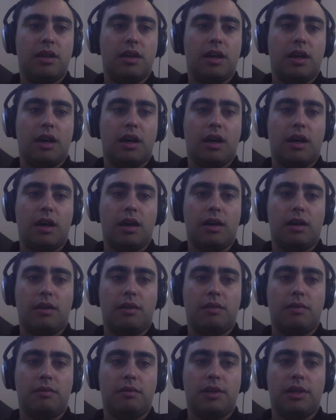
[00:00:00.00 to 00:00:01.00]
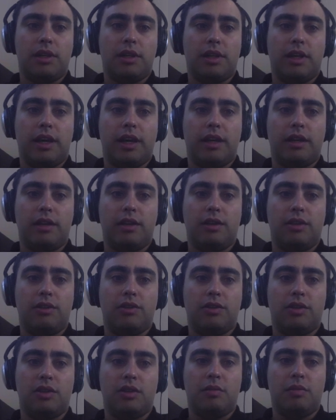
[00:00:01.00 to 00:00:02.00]
We can again
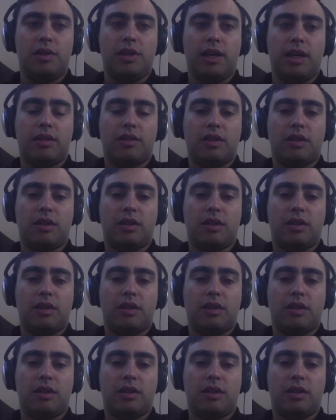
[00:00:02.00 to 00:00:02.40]
use the ps